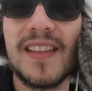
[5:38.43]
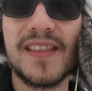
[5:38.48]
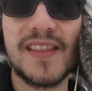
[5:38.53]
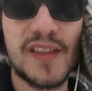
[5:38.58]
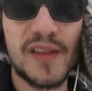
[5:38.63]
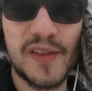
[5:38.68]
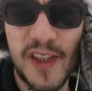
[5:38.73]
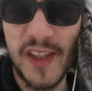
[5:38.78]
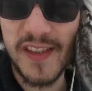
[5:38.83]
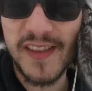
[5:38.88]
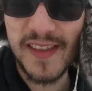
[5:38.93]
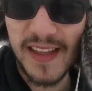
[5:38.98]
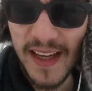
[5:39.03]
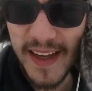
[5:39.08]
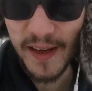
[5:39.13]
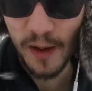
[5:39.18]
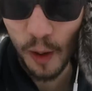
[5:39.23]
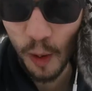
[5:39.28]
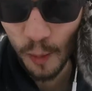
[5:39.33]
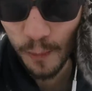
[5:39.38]
So just
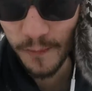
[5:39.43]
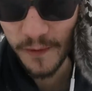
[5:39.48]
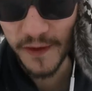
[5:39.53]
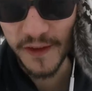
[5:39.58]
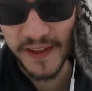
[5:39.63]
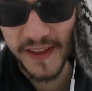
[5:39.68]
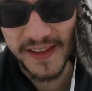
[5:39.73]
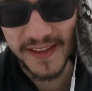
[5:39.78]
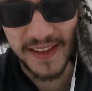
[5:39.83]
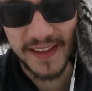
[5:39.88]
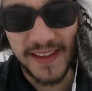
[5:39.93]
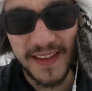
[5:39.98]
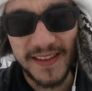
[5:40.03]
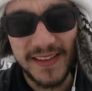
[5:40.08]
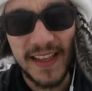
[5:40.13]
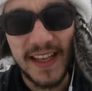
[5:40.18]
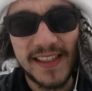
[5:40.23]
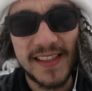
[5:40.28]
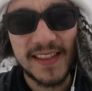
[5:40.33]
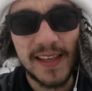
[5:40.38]
that hopefulness, I
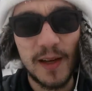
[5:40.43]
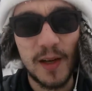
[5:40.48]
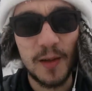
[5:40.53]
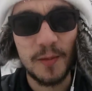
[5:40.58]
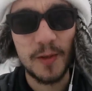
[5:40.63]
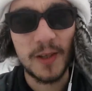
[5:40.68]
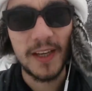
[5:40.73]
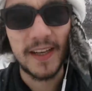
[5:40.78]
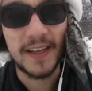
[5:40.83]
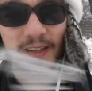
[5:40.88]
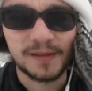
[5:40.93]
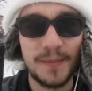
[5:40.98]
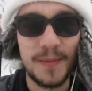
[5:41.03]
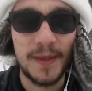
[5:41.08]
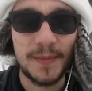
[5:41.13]
think that's how I want to help